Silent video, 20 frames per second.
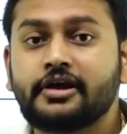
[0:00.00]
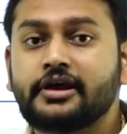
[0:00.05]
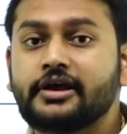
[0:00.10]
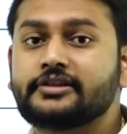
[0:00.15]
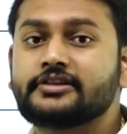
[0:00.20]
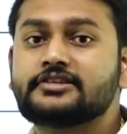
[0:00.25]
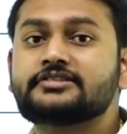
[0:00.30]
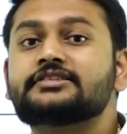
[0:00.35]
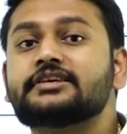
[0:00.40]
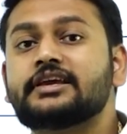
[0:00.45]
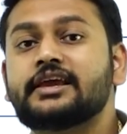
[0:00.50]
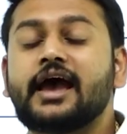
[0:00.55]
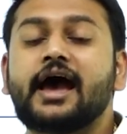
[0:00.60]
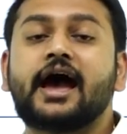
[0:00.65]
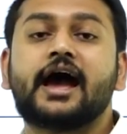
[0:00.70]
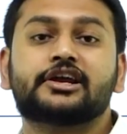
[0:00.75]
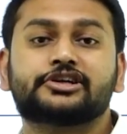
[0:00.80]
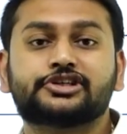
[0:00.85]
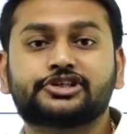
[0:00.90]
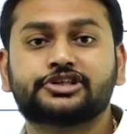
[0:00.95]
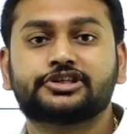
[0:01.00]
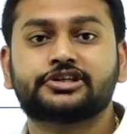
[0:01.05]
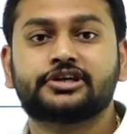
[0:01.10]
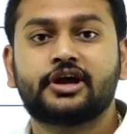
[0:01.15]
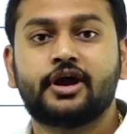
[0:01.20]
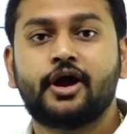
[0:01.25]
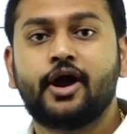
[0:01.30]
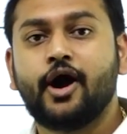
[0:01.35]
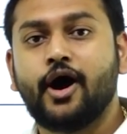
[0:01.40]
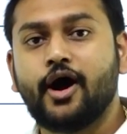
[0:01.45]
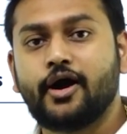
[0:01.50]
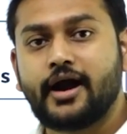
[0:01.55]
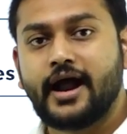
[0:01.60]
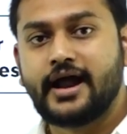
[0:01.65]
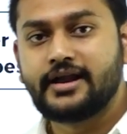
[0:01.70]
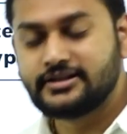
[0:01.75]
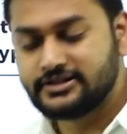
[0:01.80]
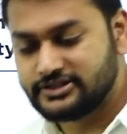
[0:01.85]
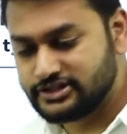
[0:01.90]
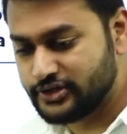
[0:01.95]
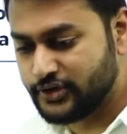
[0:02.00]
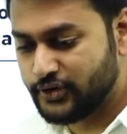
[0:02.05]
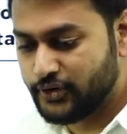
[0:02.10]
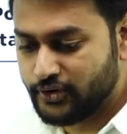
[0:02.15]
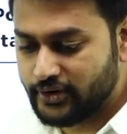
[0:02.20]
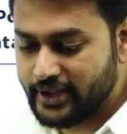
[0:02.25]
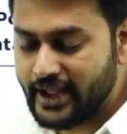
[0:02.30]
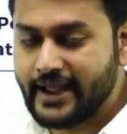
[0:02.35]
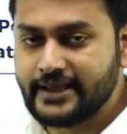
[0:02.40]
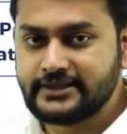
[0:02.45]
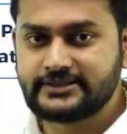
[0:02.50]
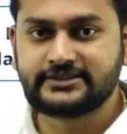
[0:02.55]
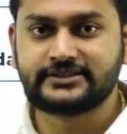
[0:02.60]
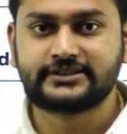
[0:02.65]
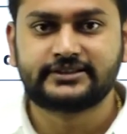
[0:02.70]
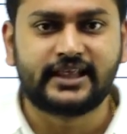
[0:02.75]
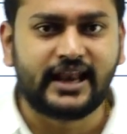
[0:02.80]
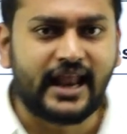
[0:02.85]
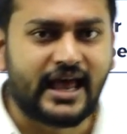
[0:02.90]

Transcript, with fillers: in the C ash. All right, so guys, the